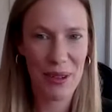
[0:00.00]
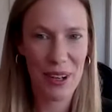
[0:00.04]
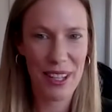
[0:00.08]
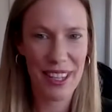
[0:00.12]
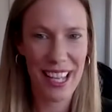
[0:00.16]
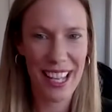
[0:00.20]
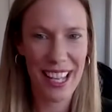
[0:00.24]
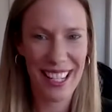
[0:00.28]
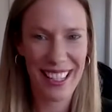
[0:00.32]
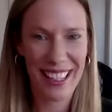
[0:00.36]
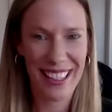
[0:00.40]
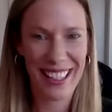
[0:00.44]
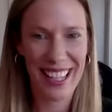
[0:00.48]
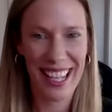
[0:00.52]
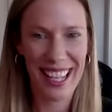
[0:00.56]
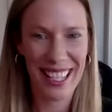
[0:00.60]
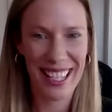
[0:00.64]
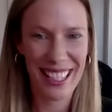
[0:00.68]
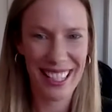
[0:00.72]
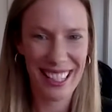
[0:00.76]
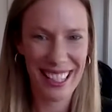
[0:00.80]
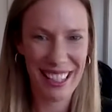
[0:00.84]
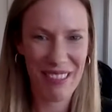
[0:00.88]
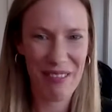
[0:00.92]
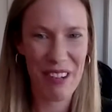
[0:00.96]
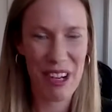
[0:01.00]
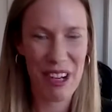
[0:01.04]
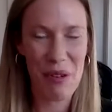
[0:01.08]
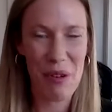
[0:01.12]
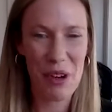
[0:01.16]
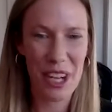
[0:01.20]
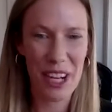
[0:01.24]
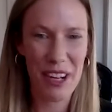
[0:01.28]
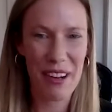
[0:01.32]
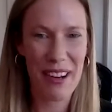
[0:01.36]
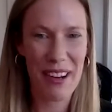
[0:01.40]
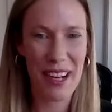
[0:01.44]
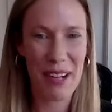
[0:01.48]
one that we
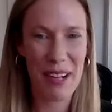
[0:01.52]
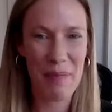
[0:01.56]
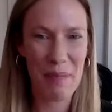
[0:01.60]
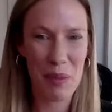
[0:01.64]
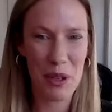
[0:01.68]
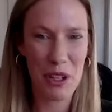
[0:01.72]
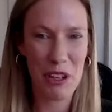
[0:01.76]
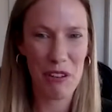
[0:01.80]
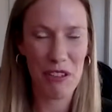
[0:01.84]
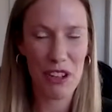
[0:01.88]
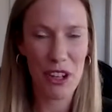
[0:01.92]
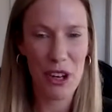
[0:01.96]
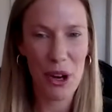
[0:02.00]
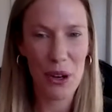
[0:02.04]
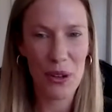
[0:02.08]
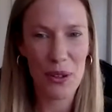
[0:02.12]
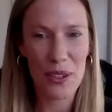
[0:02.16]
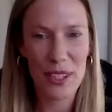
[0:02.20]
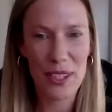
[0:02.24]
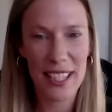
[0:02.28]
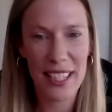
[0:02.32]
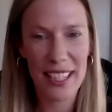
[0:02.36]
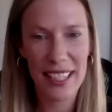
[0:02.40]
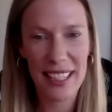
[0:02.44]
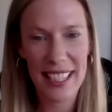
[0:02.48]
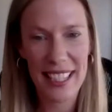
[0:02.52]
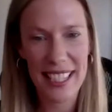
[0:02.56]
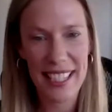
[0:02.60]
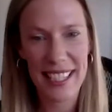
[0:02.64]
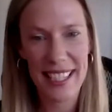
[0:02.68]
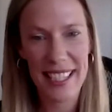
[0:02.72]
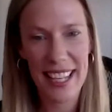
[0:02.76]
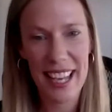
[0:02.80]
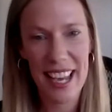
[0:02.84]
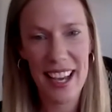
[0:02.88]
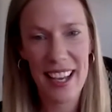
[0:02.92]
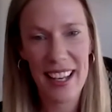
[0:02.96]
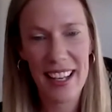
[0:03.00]
want to put a few holes in
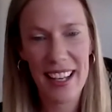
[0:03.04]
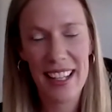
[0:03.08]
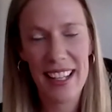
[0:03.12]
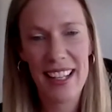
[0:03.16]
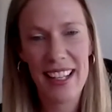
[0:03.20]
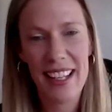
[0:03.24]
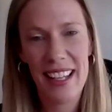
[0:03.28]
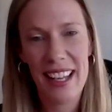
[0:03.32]
this year.